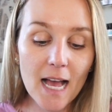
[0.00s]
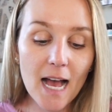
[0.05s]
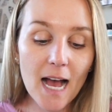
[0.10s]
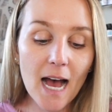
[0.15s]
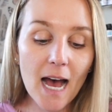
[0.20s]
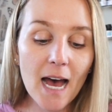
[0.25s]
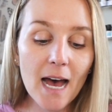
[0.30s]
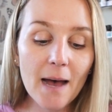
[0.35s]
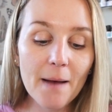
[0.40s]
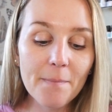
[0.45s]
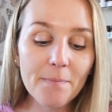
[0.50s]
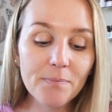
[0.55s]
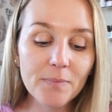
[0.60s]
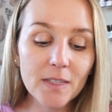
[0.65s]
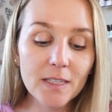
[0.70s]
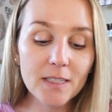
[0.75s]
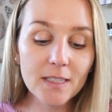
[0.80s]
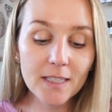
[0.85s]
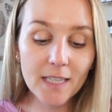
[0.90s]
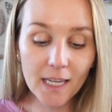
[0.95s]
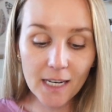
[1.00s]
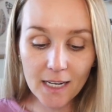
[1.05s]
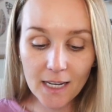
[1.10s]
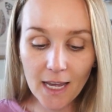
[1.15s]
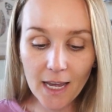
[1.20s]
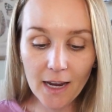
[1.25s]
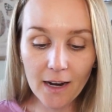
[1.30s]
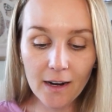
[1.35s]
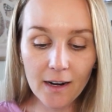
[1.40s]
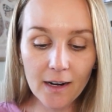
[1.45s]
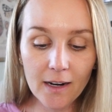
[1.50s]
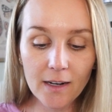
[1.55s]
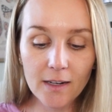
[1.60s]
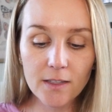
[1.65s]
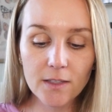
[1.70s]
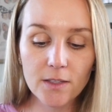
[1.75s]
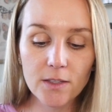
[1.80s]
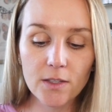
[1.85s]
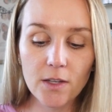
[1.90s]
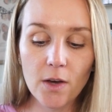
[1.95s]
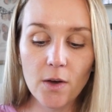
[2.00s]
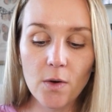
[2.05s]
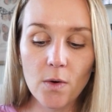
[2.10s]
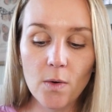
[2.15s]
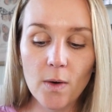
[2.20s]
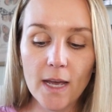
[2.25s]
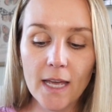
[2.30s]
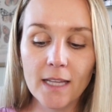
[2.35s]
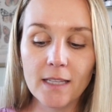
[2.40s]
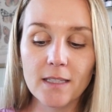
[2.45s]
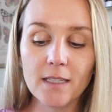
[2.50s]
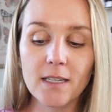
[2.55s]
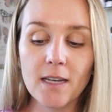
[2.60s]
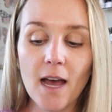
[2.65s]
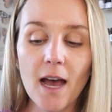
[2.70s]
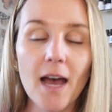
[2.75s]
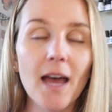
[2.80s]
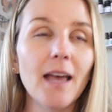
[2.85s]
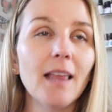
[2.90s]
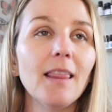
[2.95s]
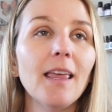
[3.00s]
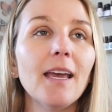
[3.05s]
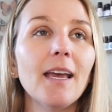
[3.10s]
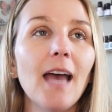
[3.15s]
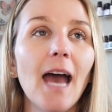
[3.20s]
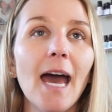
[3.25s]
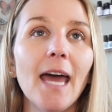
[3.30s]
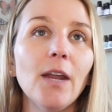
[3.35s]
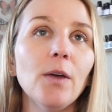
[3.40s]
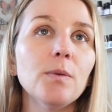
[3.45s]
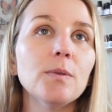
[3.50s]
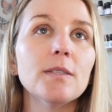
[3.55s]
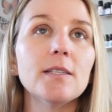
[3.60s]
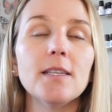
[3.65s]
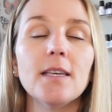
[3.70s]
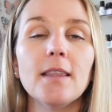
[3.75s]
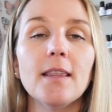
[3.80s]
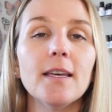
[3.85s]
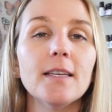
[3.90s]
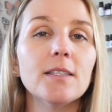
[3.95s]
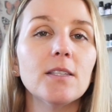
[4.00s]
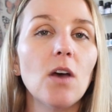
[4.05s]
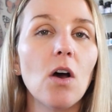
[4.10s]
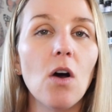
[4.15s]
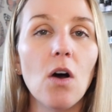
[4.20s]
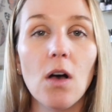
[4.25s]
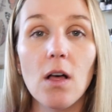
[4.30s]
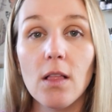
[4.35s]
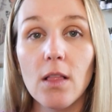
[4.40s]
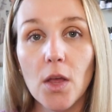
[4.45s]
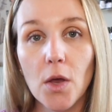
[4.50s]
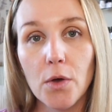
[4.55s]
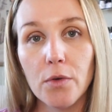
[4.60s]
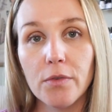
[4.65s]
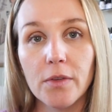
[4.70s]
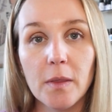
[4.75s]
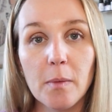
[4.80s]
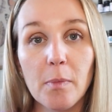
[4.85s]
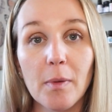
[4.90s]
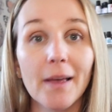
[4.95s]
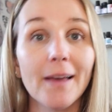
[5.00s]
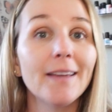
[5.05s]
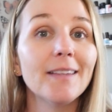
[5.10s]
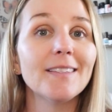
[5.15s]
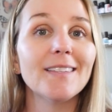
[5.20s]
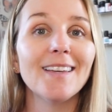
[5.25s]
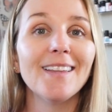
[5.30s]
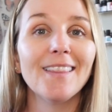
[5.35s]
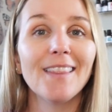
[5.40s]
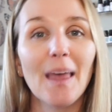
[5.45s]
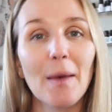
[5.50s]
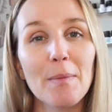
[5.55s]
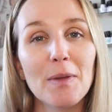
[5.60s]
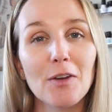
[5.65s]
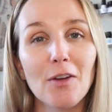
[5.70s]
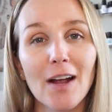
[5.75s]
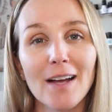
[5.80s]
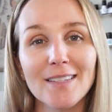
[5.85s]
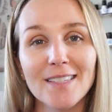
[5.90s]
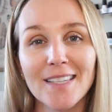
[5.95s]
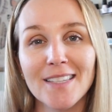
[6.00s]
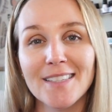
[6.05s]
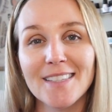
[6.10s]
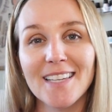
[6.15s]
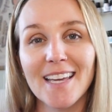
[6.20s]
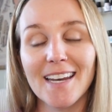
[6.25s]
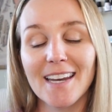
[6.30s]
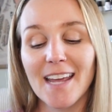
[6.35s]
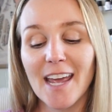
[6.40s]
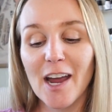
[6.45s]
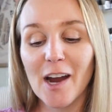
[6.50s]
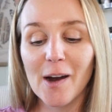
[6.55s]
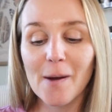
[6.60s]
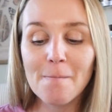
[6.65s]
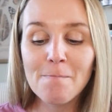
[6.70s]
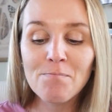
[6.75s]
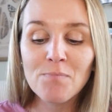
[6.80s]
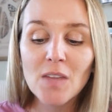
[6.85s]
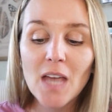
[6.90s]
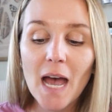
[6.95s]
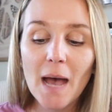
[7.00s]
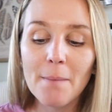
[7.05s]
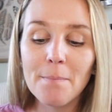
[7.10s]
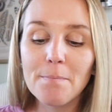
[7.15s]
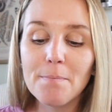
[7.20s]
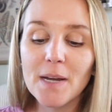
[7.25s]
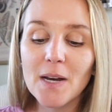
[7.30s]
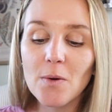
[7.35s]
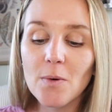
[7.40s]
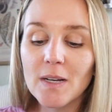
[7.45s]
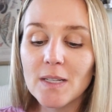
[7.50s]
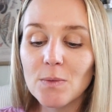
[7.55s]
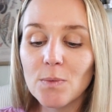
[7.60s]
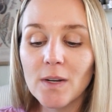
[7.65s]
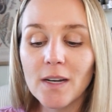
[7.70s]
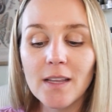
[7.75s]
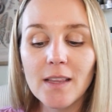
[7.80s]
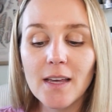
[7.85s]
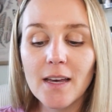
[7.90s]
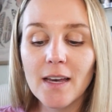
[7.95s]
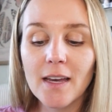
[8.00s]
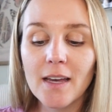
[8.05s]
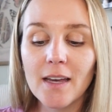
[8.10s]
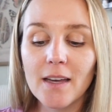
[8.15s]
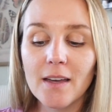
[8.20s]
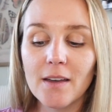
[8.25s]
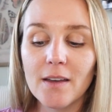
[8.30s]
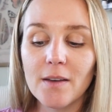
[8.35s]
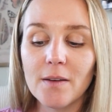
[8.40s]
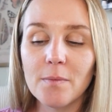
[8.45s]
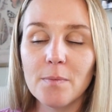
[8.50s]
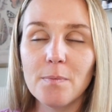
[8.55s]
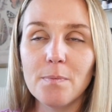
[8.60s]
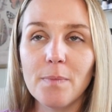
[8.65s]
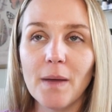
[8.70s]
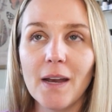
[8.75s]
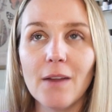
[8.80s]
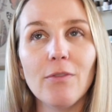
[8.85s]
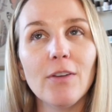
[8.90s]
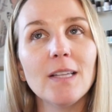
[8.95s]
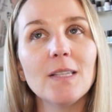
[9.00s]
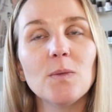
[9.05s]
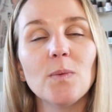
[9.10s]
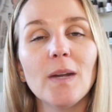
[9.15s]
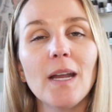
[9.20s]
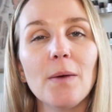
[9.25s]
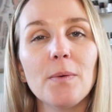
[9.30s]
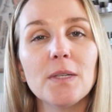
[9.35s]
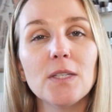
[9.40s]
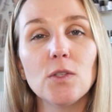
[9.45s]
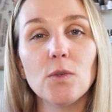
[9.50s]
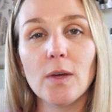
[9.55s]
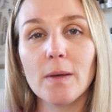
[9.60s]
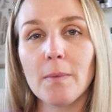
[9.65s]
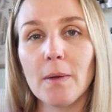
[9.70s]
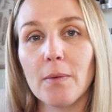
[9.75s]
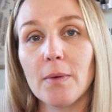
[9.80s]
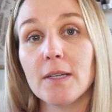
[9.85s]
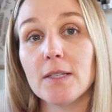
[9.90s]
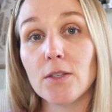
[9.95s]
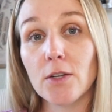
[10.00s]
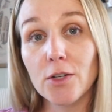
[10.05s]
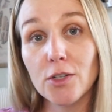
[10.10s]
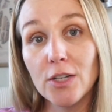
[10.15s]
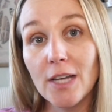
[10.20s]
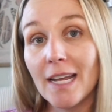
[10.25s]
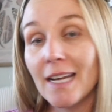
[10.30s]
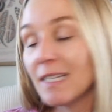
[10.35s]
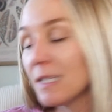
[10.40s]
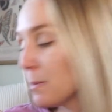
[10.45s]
Skincare, so it's not like, I don't see this all over the place in lemongrass and skincare, but it was one of the benefits when I was doing my research, and it's